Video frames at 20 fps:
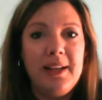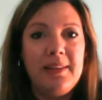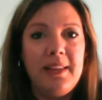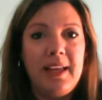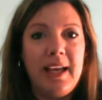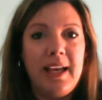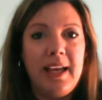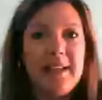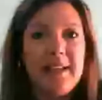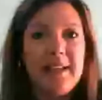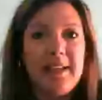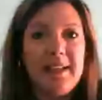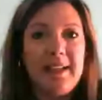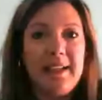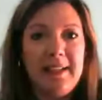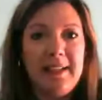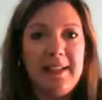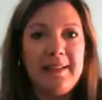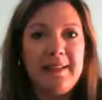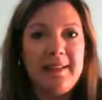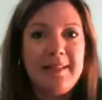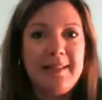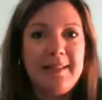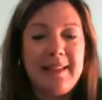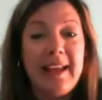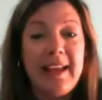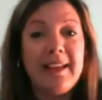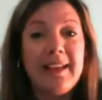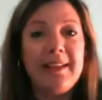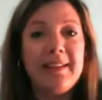that in
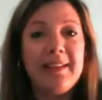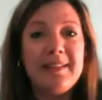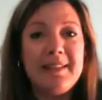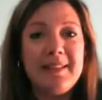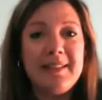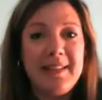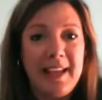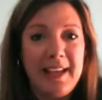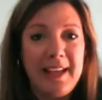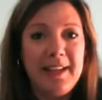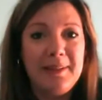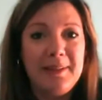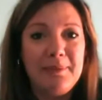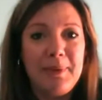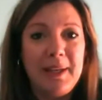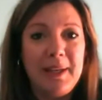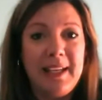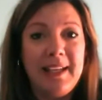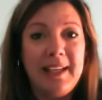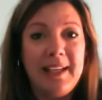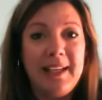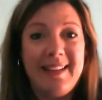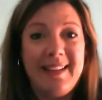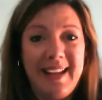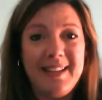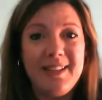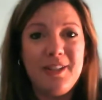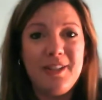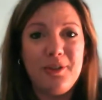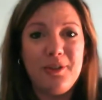seconds they can be
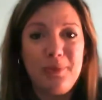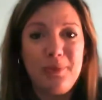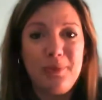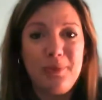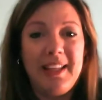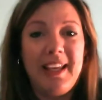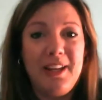connected with